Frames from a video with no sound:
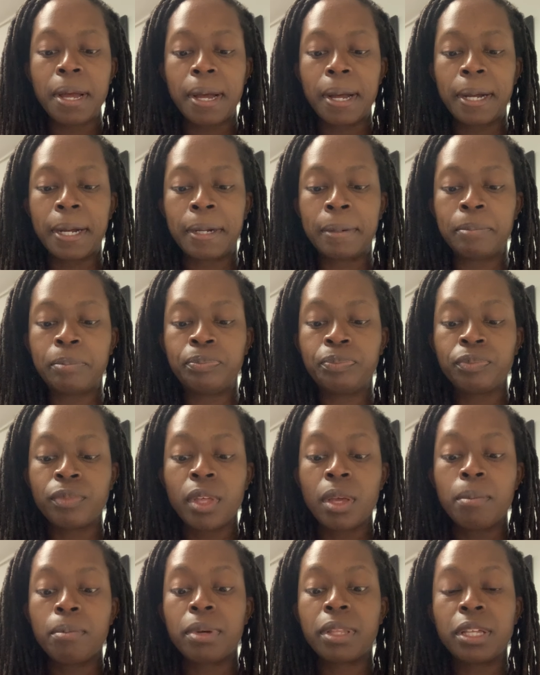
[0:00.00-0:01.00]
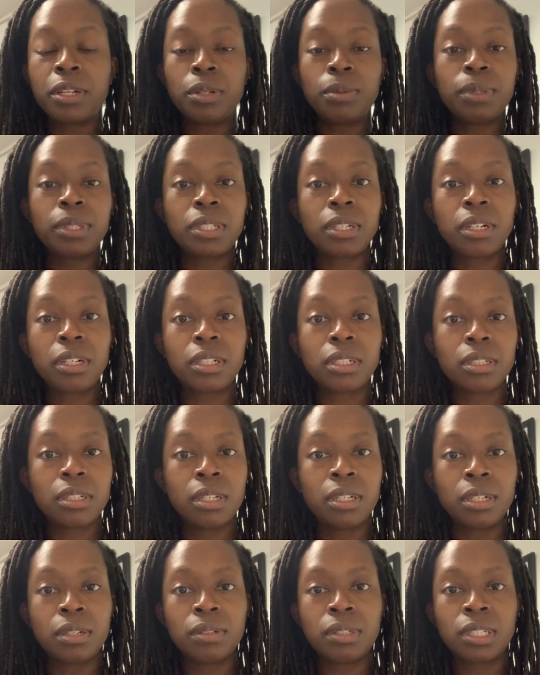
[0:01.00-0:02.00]
Um, but then you would start,
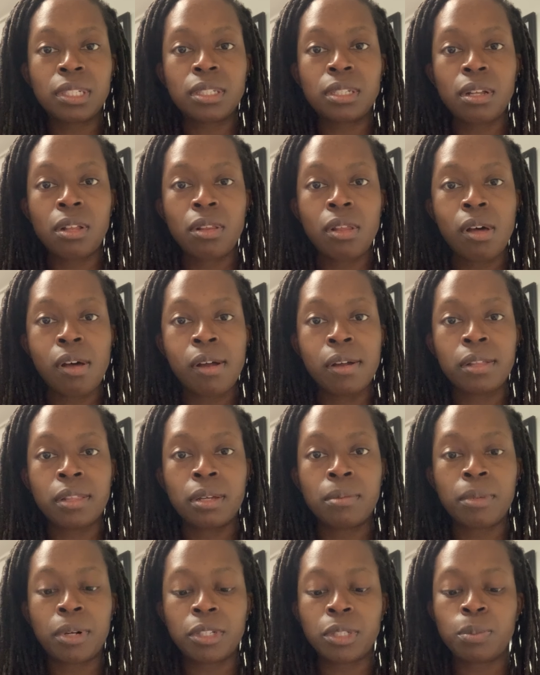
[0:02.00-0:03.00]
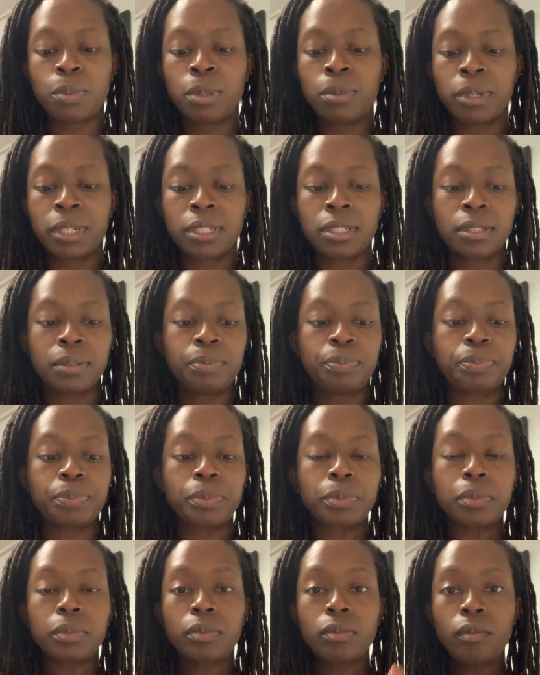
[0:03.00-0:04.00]
you know, just along the mons pubis.
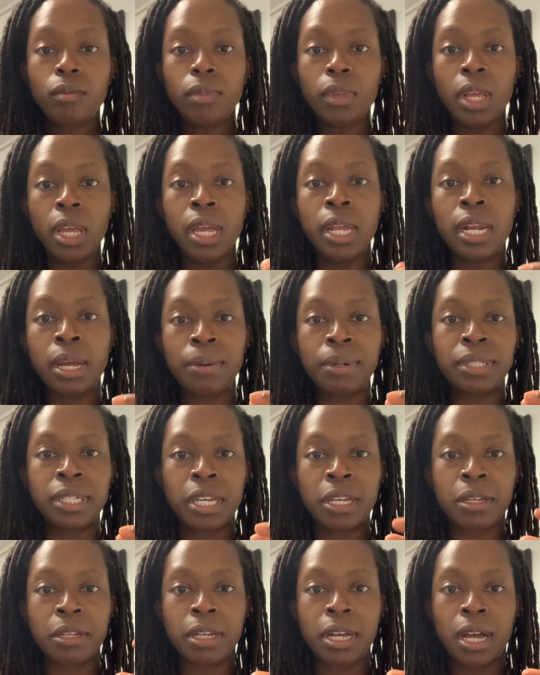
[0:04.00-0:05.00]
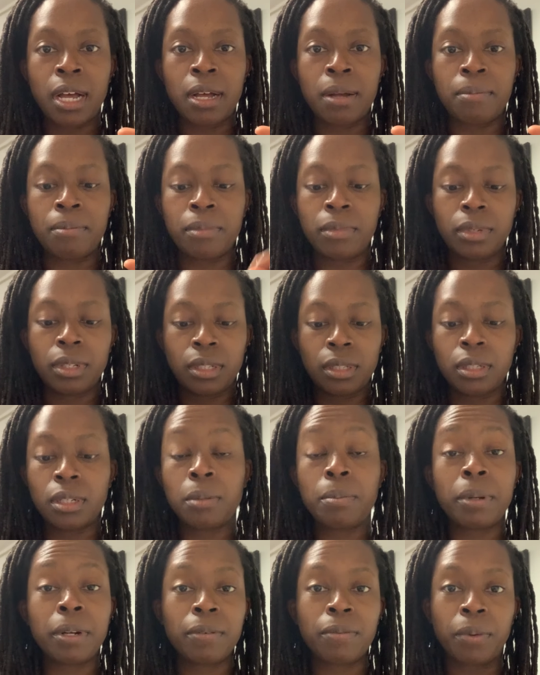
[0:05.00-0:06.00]
And I would take um, a
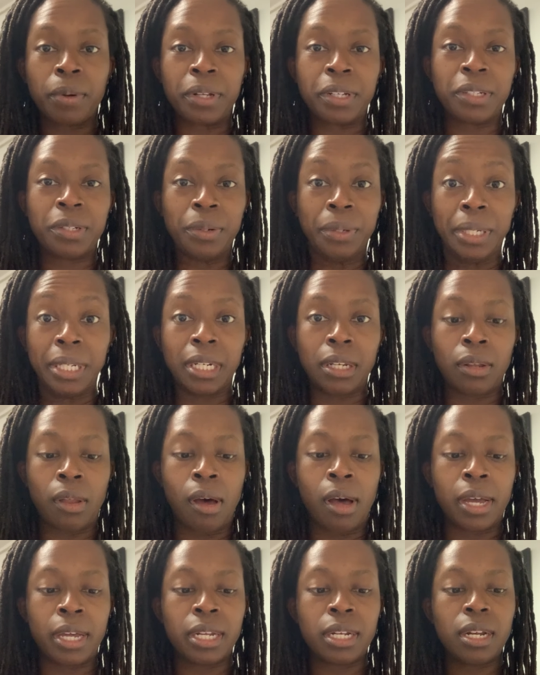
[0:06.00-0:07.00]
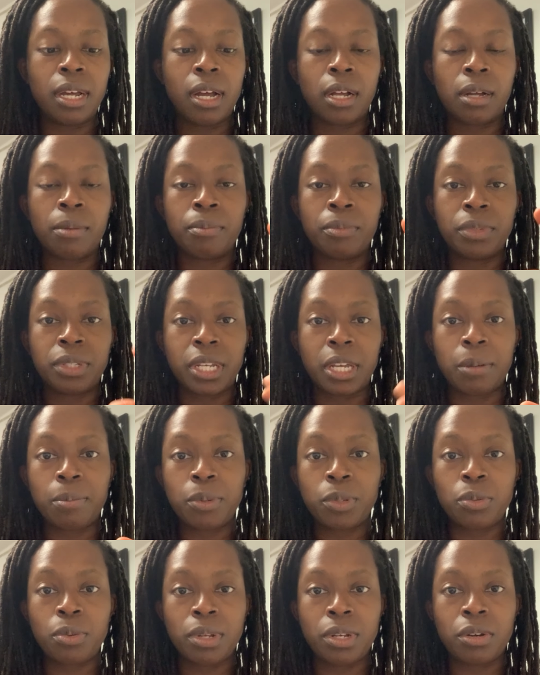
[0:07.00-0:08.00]
little bit of oil, you don't need a lot. Um, you take it
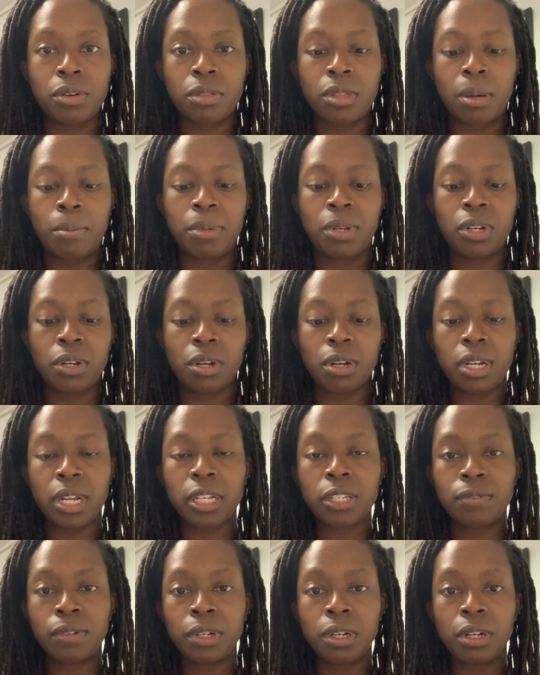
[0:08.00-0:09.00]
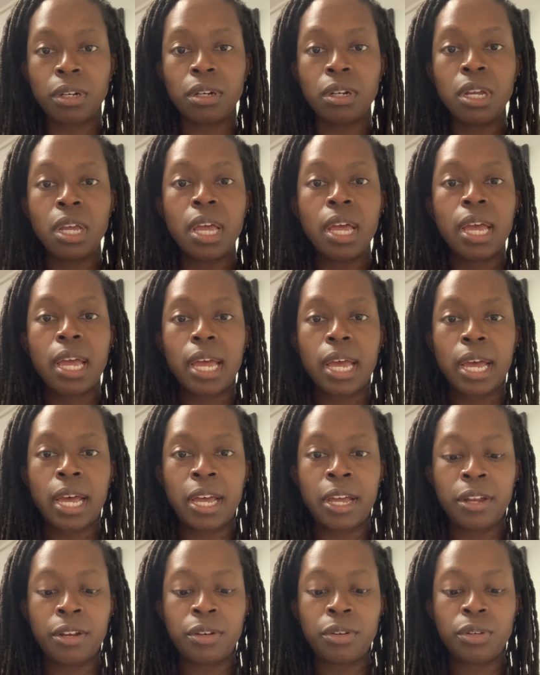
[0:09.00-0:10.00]
between your thumb and your index finger
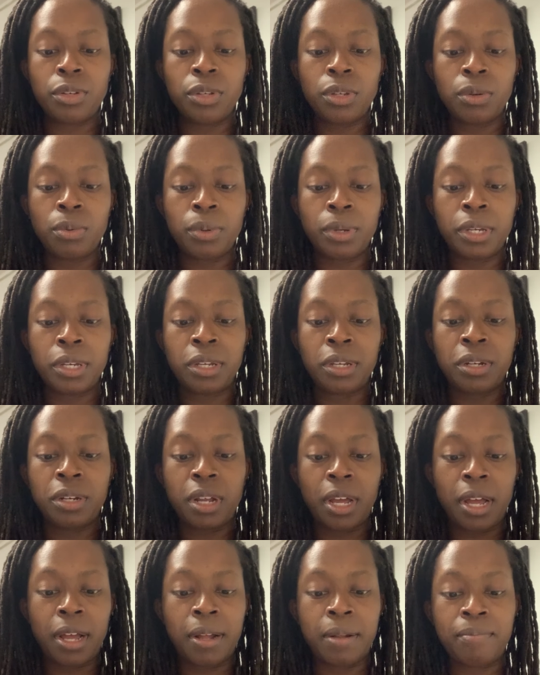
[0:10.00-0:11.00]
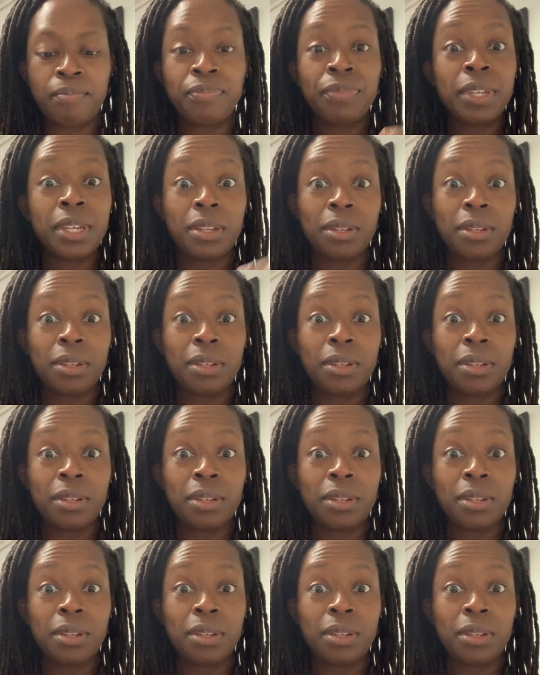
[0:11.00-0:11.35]
and you would, um,